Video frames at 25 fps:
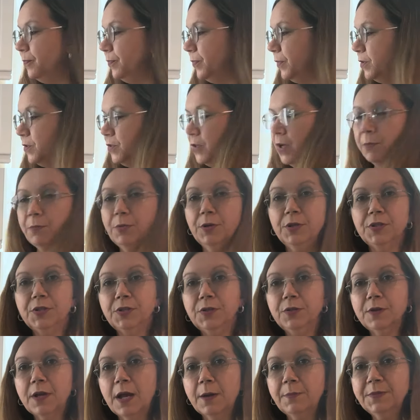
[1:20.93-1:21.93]
So I put
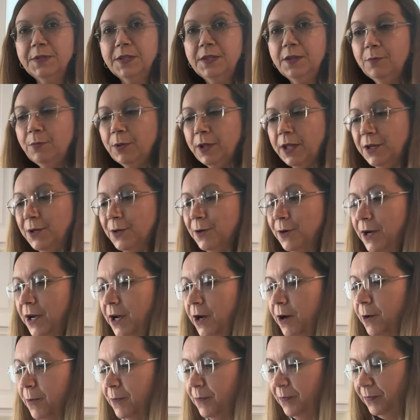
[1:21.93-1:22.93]
2 cups in the blender
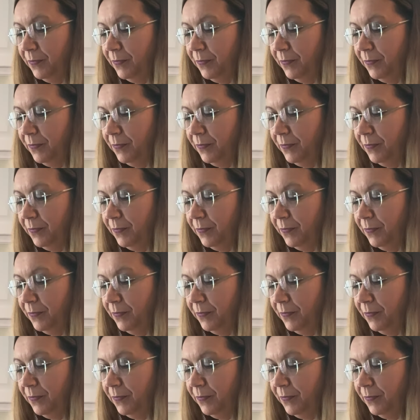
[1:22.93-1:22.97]
here.